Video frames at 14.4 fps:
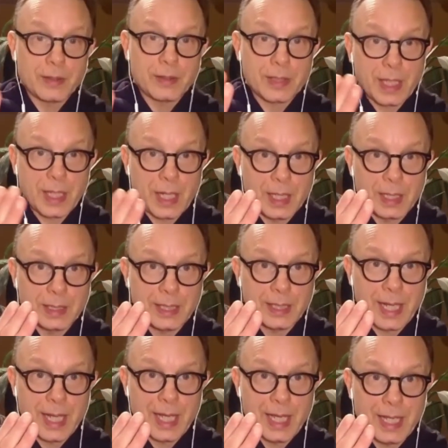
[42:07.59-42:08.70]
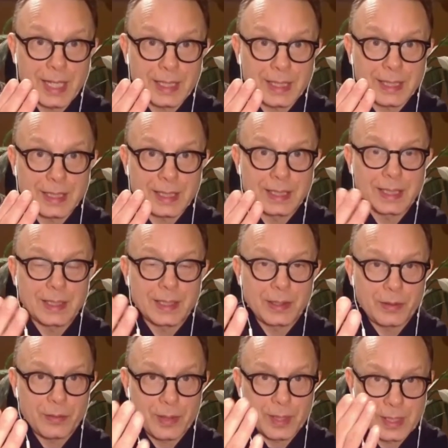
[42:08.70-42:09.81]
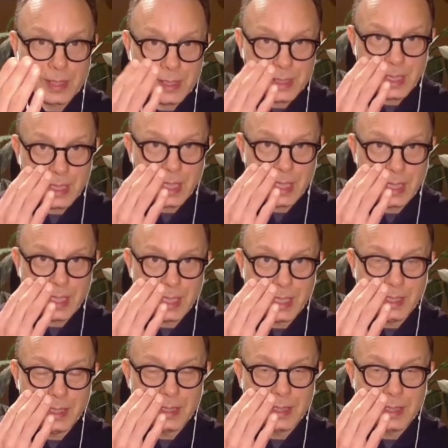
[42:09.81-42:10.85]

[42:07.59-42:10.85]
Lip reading: There's contact through this eye,